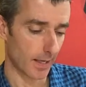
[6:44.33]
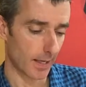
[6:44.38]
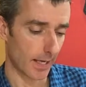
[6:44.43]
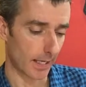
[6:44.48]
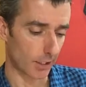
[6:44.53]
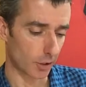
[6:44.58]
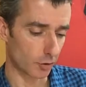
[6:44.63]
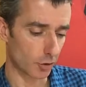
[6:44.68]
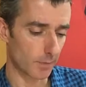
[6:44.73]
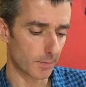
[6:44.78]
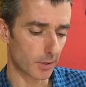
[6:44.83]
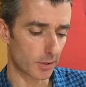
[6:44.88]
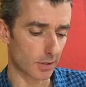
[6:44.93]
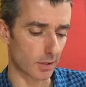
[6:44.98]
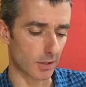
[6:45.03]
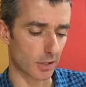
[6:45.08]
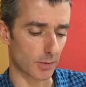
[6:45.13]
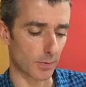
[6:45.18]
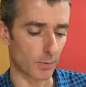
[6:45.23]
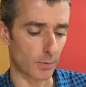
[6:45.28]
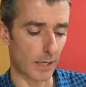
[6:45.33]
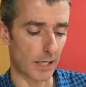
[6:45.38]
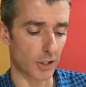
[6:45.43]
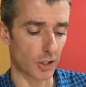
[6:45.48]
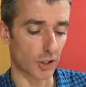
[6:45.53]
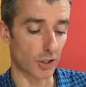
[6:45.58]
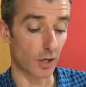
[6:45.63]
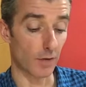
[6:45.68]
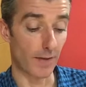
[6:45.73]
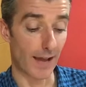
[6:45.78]
It contributes to the
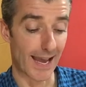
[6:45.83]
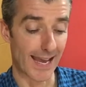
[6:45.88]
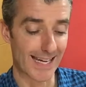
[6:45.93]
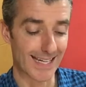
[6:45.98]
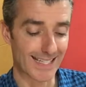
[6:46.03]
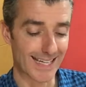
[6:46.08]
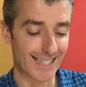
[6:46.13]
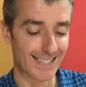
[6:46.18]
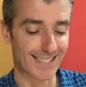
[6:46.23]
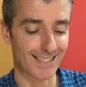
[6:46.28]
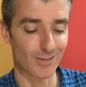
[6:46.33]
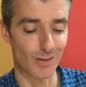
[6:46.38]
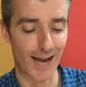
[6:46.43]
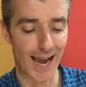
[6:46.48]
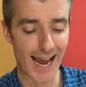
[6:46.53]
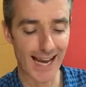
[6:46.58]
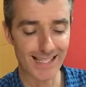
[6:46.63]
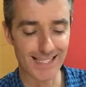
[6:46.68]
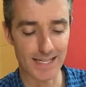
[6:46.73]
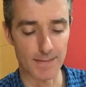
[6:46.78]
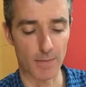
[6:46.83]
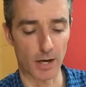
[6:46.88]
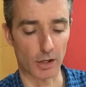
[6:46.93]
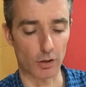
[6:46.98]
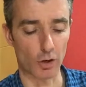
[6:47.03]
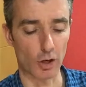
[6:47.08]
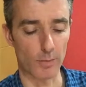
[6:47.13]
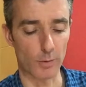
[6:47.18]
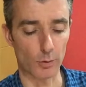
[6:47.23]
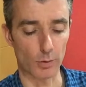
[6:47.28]
suppression of intestinal
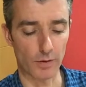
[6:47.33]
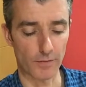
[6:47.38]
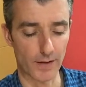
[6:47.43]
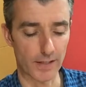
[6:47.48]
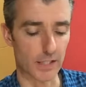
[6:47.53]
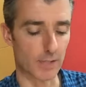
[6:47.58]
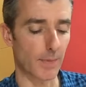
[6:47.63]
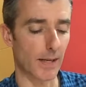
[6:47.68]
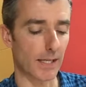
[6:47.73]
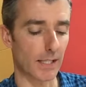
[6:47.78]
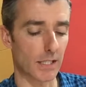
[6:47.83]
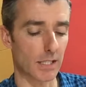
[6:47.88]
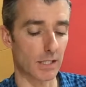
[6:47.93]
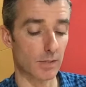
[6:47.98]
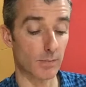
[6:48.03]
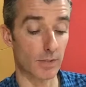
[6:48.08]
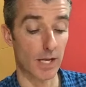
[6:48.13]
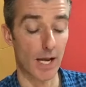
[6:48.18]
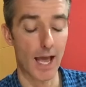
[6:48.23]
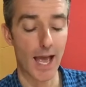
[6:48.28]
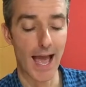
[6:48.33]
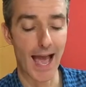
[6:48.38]
antimicrobial defense mechanisms,